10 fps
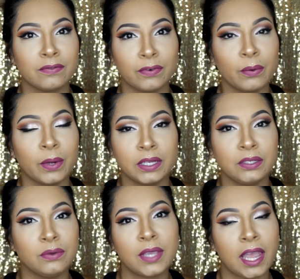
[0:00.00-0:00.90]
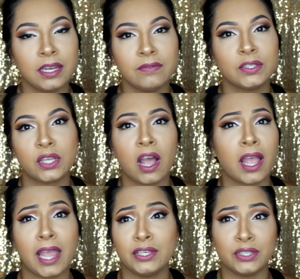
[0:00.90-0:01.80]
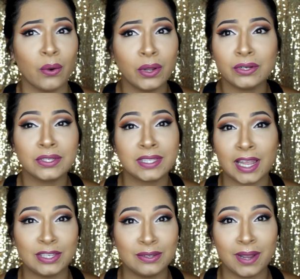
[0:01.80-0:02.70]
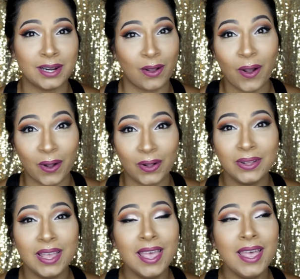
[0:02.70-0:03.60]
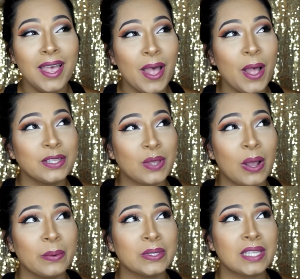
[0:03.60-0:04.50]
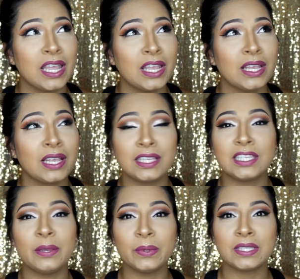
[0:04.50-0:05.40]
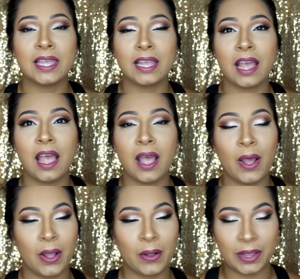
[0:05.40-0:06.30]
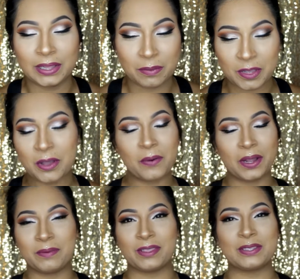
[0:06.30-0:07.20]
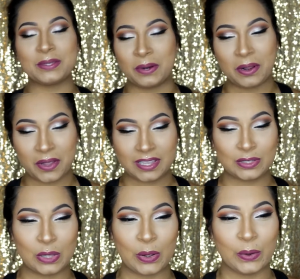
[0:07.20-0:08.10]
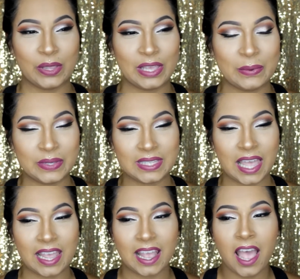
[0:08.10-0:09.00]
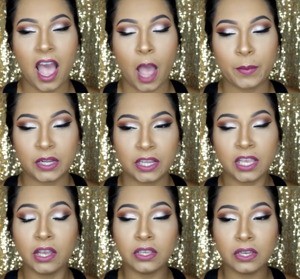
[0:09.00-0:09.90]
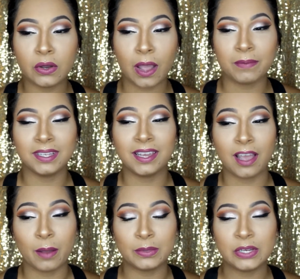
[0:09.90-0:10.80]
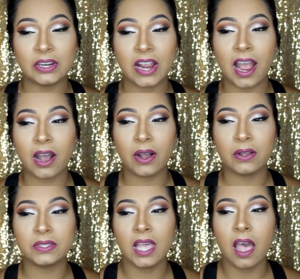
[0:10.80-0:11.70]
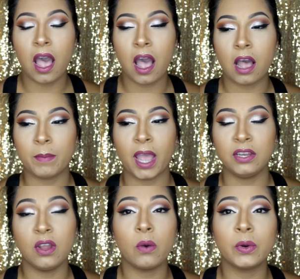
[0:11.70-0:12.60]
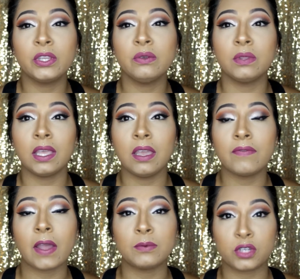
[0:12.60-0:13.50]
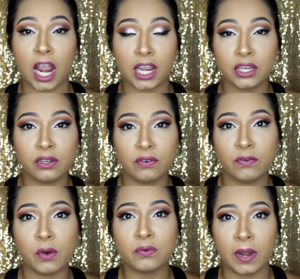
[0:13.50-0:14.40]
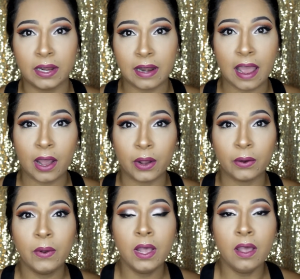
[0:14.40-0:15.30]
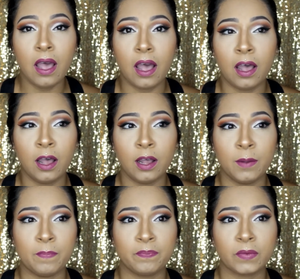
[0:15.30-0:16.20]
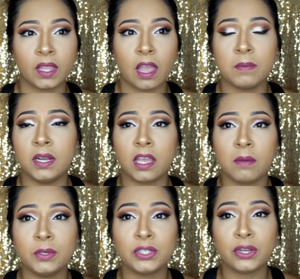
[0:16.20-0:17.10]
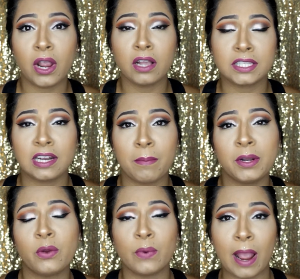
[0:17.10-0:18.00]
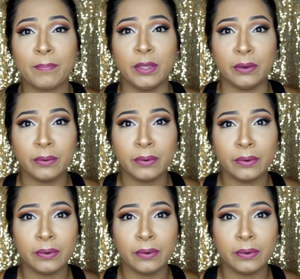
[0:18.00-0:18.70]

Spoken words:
For one, you can't even talk. I don't understand you at all. So I was like, because he was like, okay, let me go on about the story. Okay, so he was like, I'm going to kill you. I'm going to come to your house. I know where you live. I'm tracking your phone right now. I'm going to come into your house and I'm going to rap you.